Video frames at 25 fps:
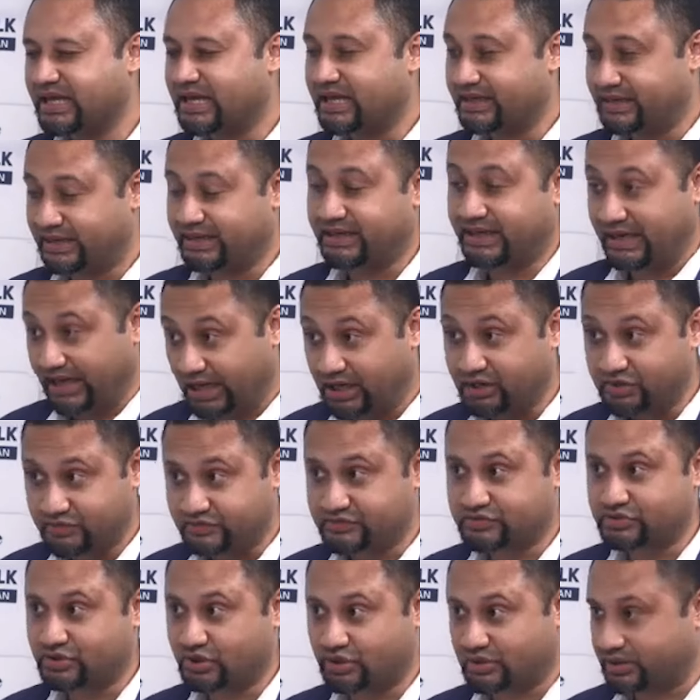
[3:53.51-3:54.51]
that are out of
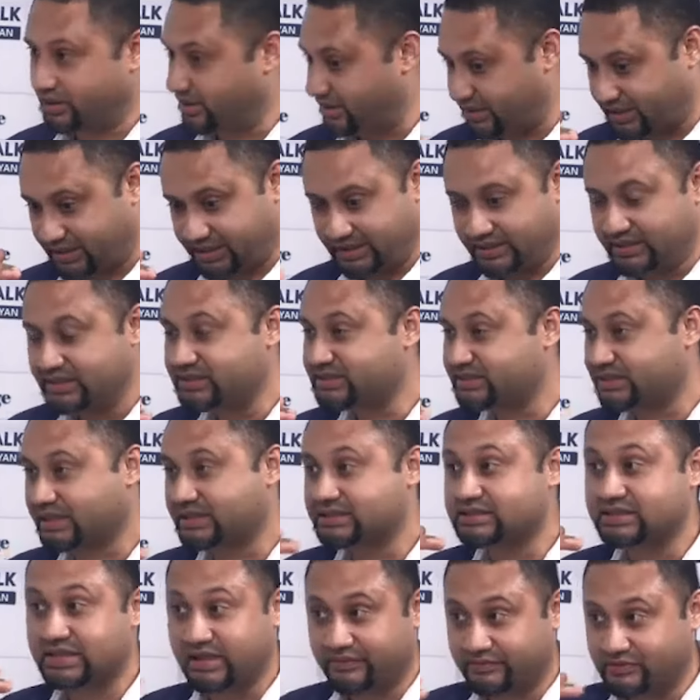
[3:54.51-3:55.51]
stock. That list
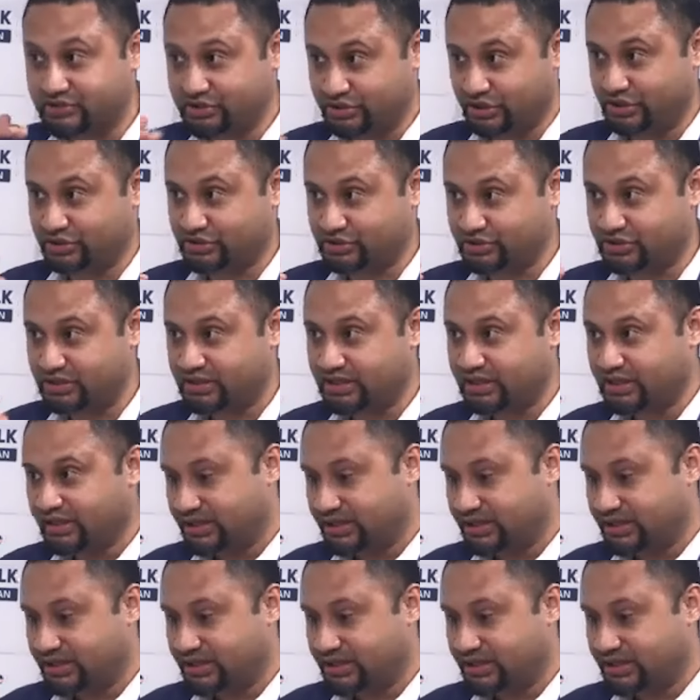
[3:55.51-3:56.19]
has never changed.